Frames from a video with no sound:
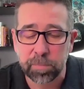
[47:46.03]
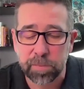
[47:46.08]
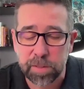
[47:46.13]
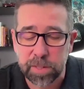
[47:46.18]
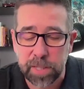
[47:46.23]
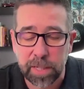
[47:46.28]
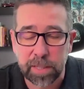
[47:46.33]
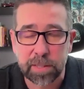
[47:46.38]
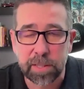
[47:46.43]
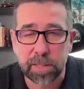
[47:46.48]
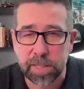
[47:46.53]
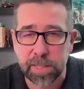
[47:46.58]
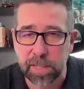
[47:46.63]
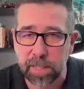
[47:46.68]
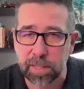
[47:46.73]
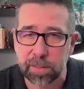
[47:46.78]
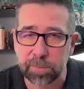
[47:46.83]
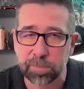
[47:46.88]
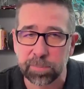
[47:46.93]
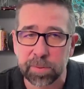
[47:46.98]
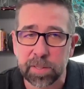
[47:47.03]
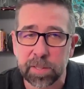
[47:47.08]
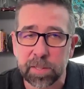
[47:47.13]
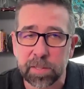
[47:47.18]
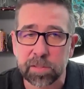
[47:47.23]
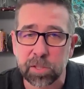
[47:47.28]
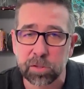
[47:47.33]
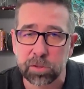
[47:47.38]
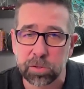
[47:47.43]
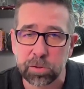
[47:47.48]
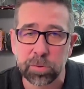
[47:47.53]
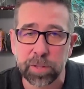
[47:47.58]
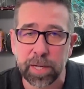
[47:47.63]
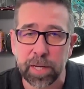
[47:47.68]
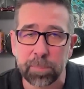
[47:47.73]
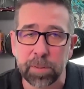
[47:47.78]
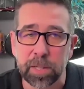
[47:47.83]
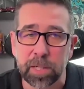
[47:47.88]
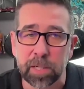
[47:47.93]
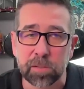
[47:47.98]
Take the time to do
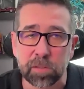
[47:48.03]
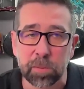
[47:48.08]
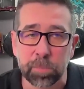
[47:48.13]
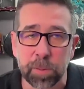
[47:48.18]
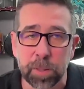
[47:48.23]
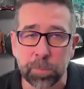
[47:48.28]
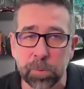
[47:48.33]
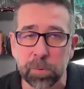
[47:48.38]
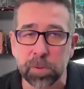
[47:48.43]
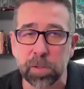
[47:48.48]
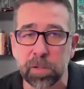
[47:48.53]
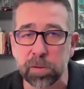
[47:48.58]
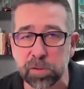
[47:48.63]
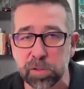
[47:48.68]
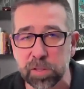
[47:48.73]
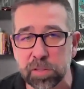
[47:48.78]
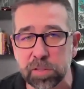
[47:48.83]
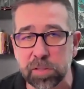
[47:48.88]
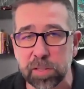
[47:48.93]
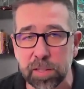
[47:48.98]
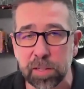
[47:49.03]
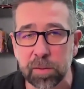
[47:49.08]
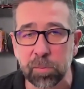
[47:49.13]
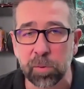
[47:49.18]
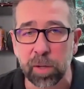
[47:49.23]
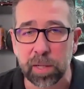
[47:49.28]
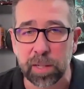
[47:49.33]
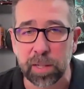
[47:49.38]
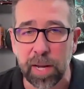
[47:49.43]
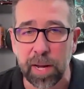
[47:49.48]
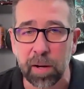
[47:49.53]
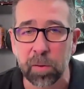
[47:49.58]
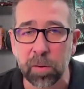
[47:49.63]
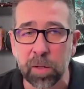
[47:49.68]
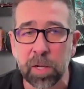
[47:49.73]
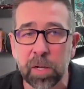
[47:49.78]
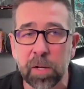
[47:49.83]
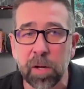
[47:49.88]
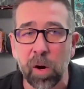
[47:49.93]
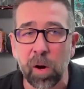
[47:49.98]
that, because the people that are succeeding right
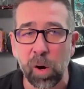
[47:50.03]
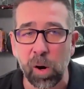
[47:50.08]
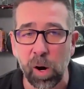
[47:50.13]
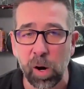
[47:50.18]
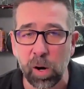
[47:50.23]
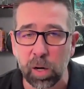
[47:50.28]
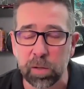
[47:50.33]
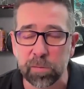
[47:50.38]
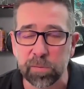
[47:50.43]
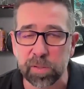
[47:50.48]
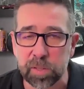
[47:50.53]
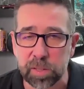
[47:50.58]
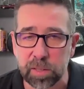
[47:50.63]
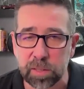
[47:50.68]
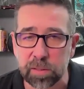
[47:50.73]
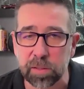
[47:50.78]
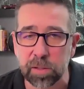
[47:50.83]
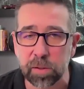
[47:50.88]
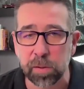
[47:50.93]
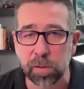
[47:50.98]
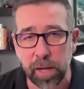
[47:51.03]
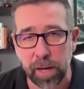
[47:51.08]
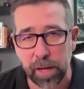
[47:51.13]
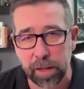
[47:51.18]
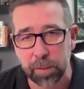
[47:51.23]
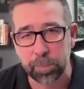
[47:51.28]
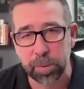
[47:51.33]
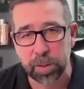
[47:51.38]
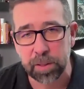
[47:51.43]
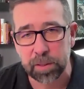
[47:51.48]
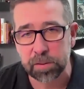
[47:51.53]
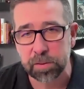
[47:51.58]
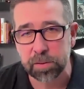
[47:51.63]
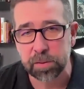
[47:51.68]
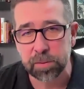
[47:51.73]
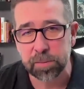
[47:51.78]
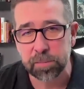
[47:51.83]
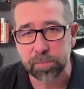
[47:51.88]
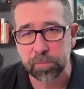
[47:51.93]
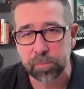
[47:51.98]
now are harvesting their
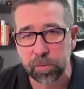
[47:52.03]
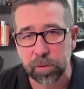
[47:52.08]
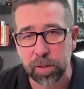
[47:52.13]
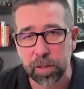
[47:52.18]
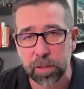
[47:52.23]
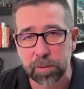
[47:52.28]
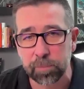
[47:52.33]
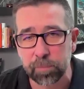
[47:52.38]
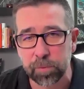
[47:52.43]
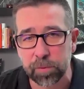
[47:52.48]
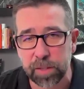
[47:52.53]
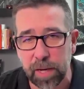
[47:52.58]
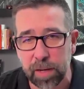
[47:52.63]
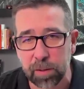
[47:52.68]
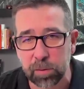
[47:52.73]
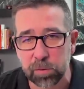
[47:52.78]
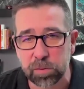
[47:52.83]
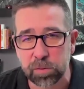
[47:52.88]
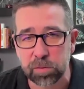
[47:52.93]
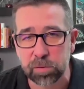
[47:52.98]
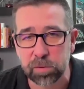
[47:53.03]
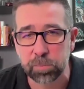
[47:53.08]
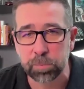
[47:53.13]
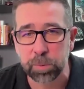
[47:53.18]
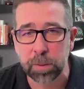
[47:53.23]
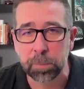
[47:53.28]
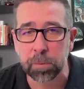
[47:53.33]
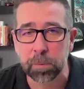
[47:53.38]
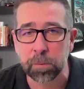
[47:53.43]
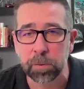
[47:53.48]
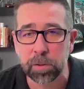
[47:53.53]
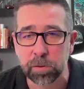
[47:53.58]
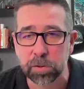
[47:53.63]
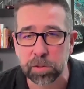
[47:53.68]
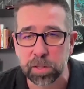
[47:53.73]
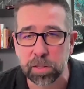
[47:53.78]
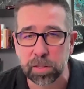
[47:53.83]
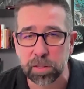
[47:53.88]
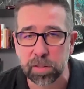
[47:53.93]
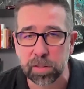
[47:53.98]
database, right? Thousands of people that are
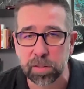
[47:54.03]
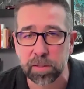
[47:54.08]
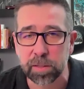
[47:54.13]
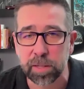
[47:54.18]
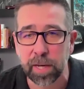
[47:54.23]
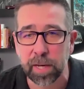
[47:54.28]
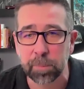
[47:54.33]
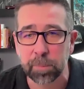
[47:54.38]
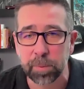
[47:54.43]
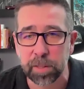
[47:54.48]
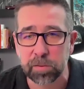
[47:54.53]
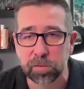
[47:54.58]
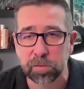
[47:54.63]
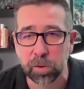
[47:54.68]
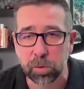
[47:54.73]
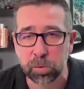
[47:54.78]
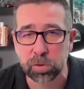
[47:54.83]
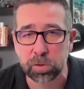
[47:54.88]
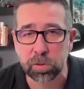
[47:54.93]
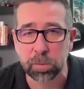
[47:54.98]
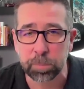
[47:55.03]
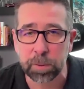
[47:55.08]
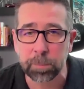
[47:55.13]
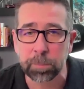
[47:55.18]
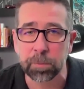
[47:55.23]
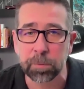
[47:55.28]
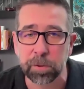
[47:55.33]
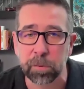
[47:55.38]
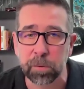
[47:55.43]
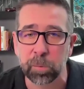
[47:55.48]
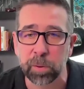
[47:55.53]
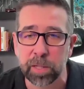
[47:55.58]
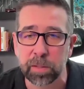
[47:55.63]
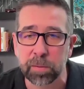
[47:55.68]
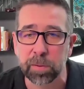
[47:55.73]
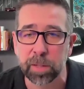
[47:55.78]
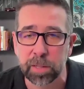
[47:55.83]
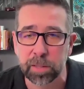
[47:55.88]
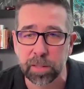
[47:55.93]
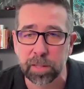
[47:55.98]
sitting in the database. Those are the people that are
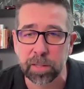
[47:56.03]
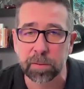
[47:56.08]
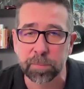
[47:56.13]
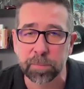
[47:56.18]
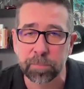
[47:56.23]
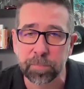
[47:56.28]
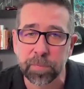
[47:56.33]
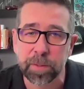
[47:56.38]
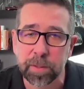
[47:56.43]
winning right now.